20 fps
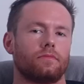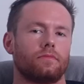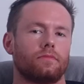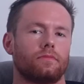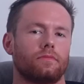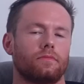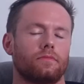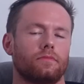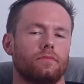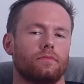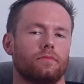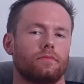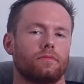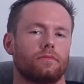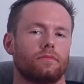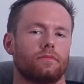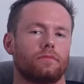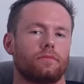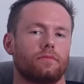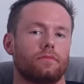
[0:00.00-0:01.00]

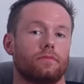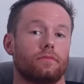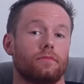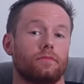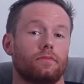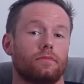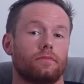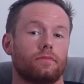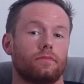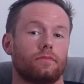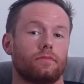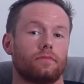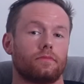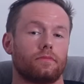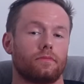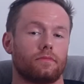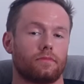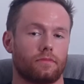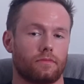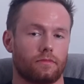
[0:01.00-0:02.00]

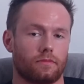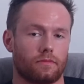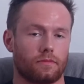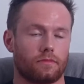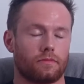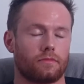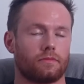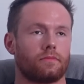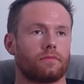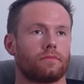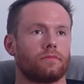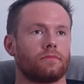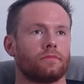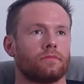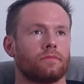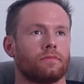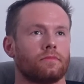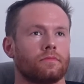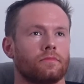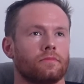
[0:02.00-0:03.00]

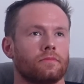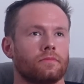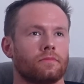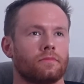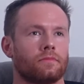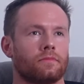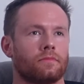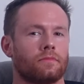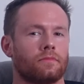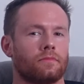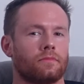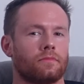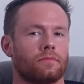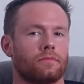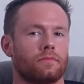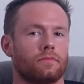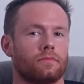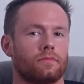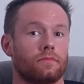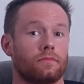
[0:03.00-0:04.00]

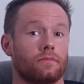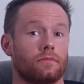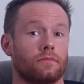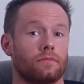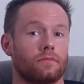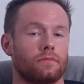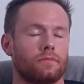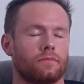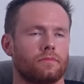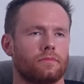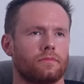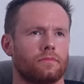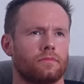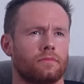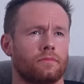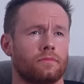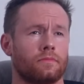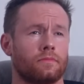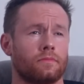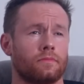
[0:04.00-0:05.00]

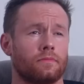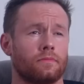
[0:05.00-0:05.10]
No words are spoken by the person on screen.